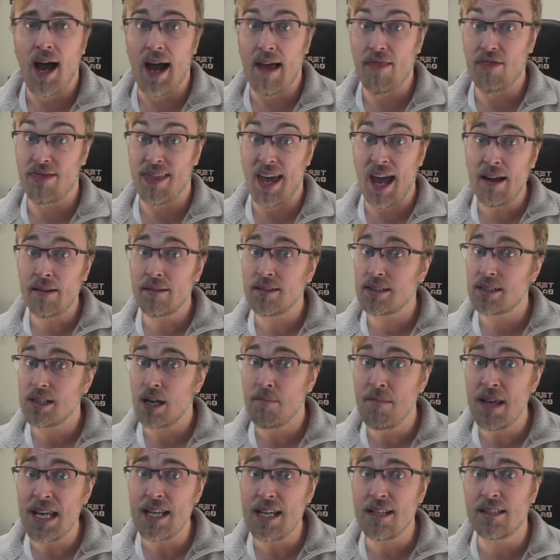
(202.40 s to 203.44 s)
That, to
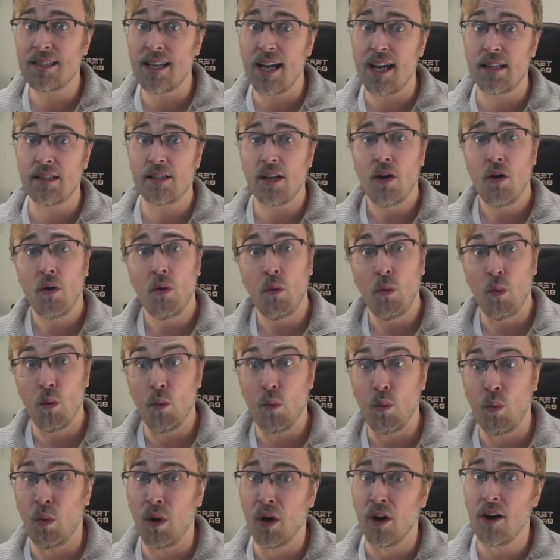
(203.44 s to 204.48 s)
me, says
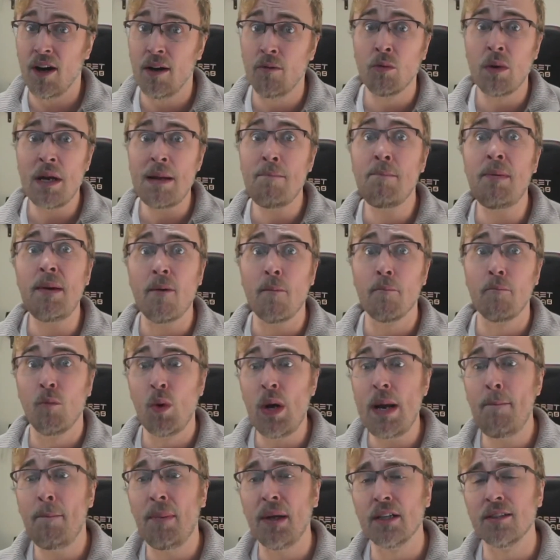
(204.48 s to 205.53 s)
we're in
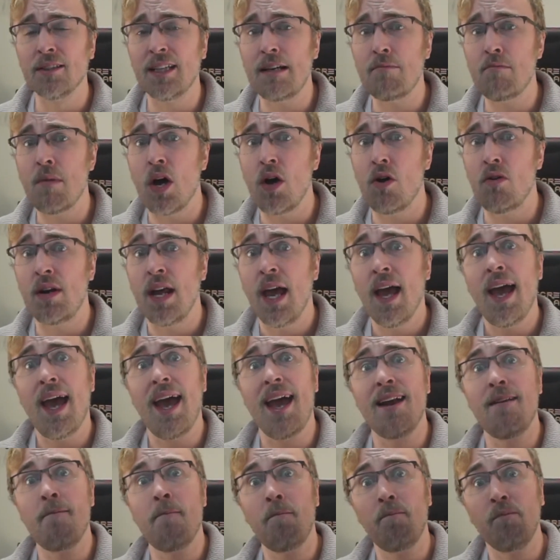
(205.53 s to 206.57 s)
rebuilding mode
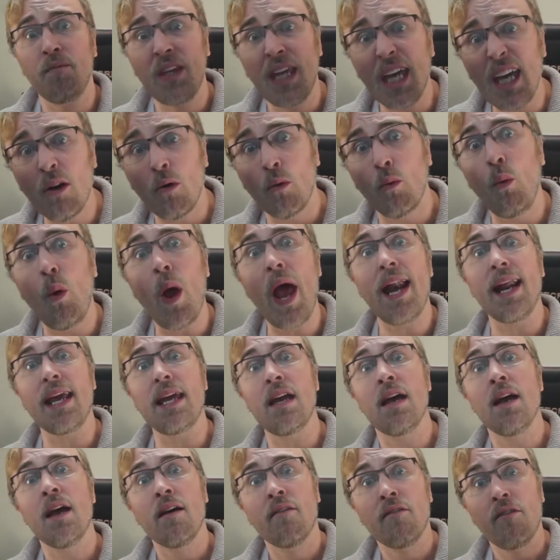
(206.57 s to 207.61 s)
and get
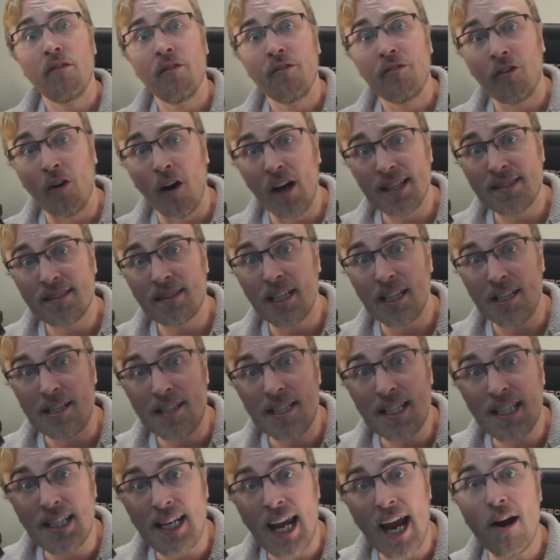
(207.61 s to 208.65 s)
ready for us to
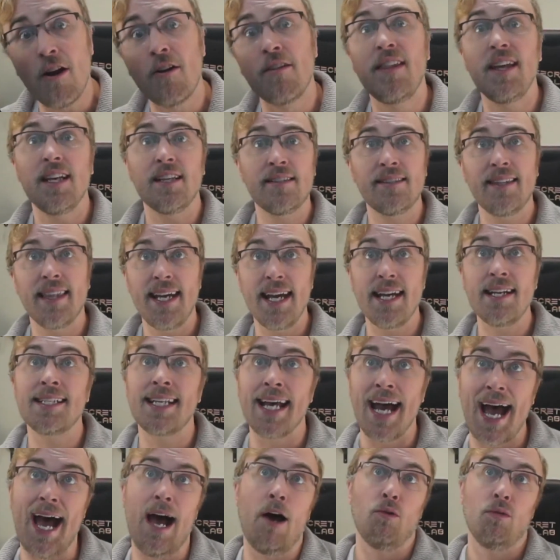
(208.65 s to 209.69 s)
tear this thing
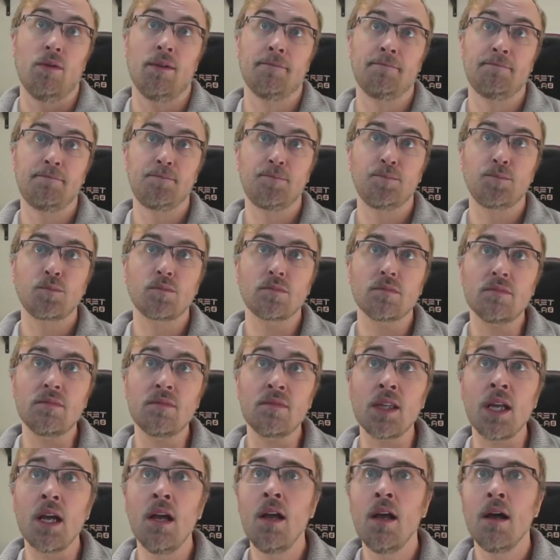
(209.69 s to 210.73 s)
down.
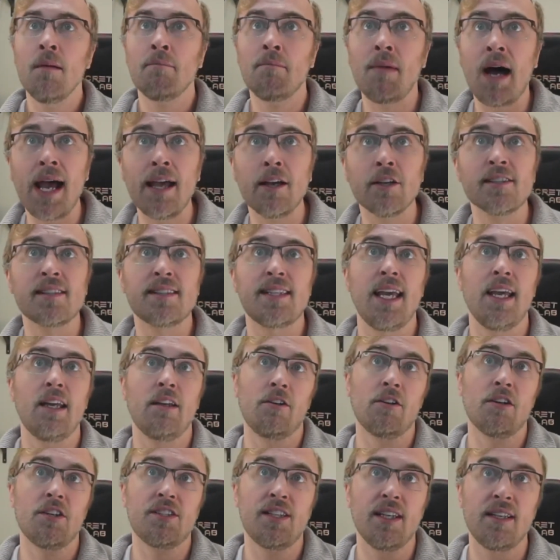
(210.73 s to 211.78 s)
Miles
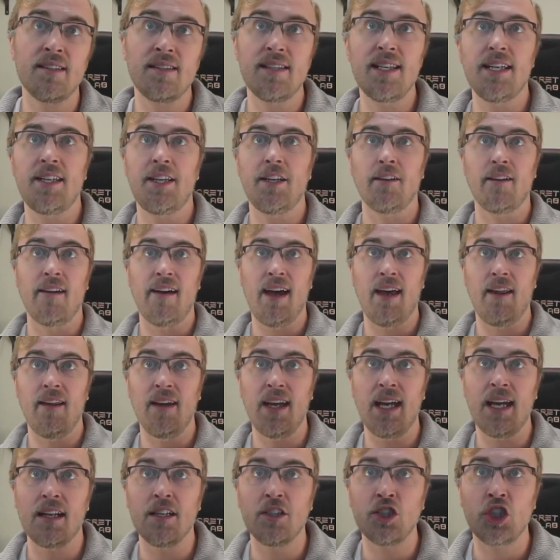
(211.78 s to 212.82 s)
Sanders, Ezekiel
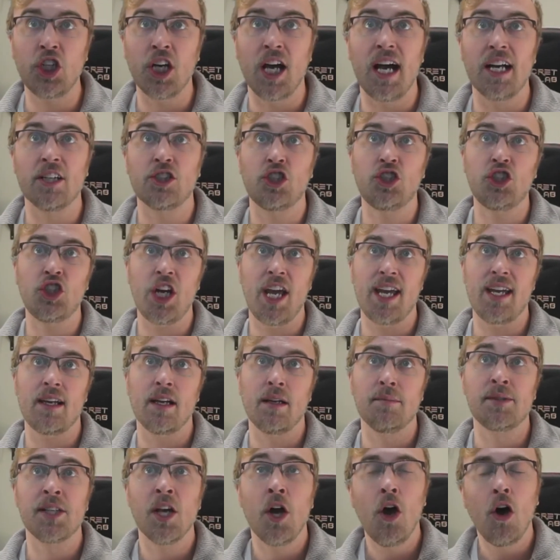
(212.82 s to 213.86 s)
Elliott, Josh
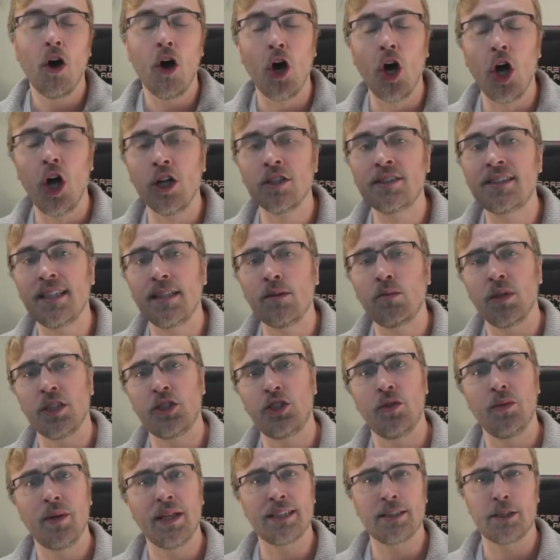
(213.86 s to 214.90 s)
Jacobs all did what
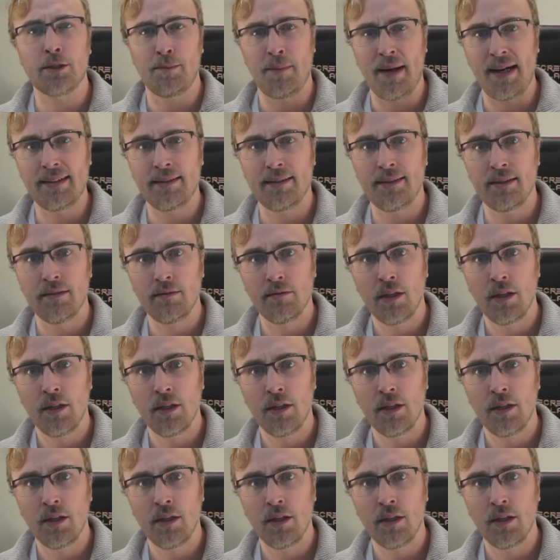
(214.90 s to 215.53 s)
you expect.